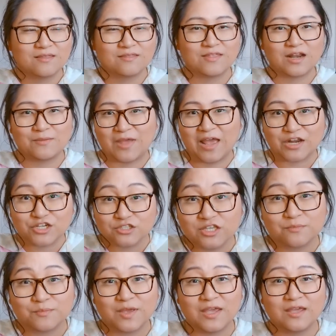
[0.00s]
that I'm actually
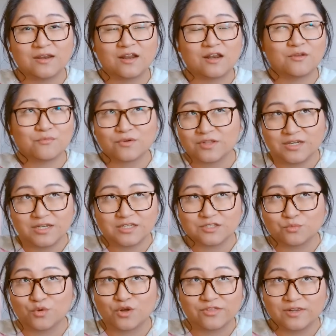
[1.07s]
in pain and I really need
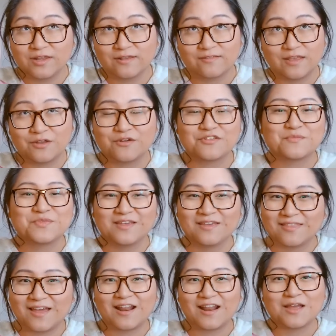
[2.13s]
to work the next day or something
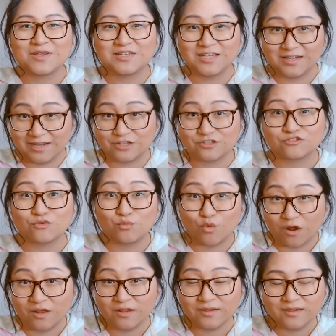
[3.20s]
that, I might take an extra
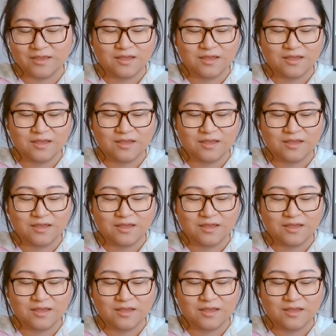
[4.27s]
walk.